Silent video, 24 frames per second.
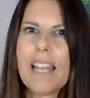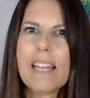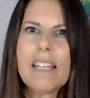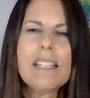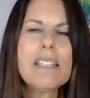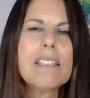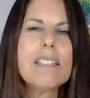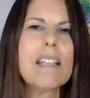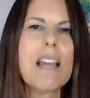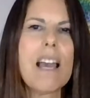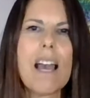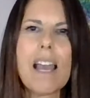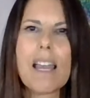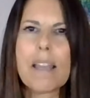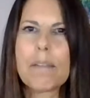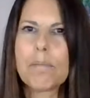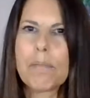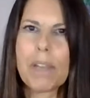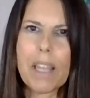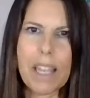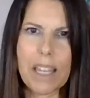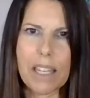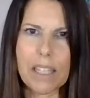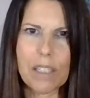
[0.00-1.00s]

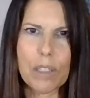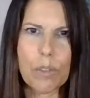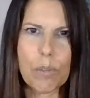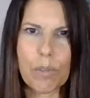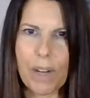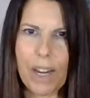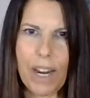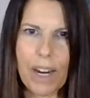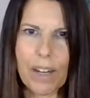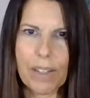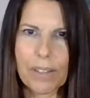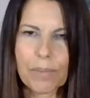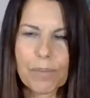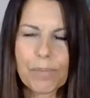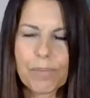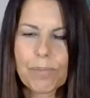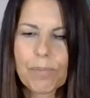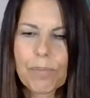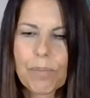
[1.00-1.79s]
anytime, anywhere.